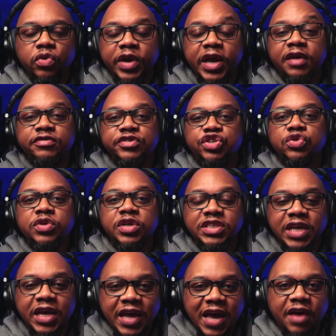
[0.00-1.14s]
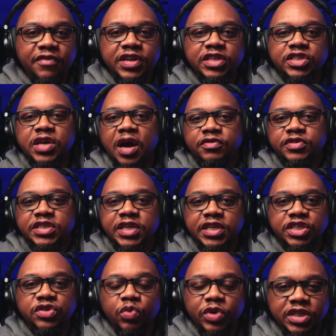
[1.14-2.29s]
we have Judas having this
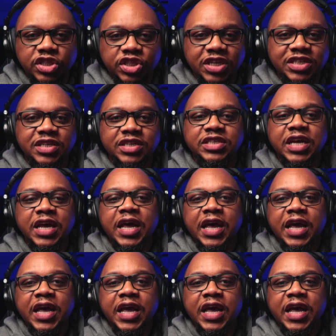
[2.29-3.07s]
conversation with Jesus,